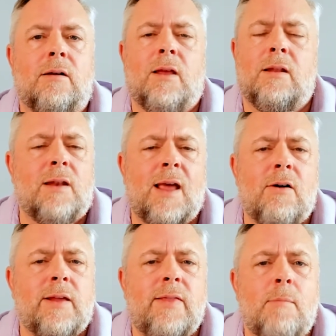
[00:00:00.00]
And how
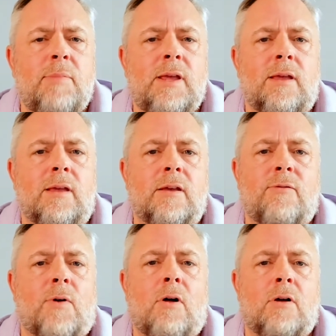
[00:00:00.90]
can that be if
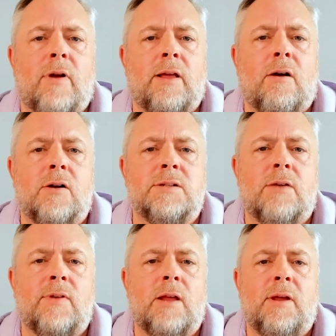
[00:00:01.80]
all credit cards
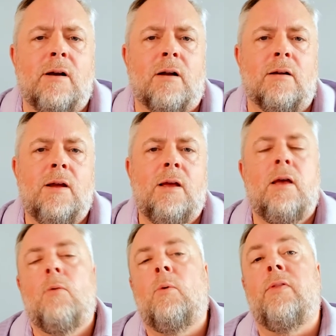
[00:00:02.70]
have an APR?
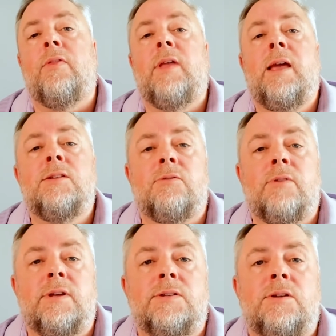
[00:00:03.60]
Well, the answer
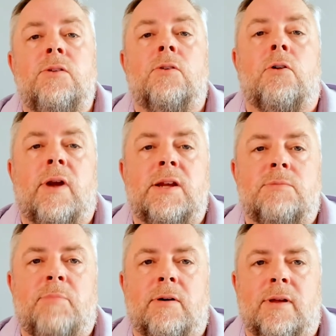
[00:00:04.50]
is your grace
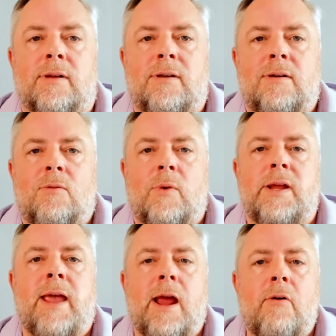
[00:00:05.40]
period. When
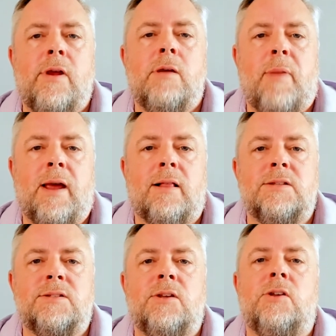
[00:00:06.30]
you carry a
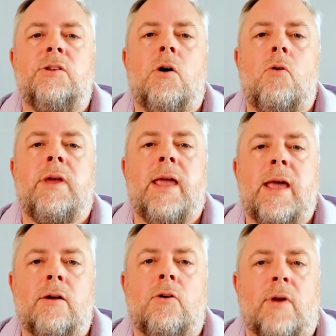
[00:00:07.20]
balance, you don't
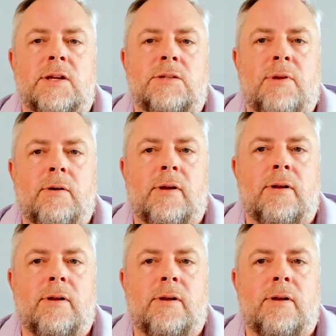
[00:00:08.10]
get a grace period.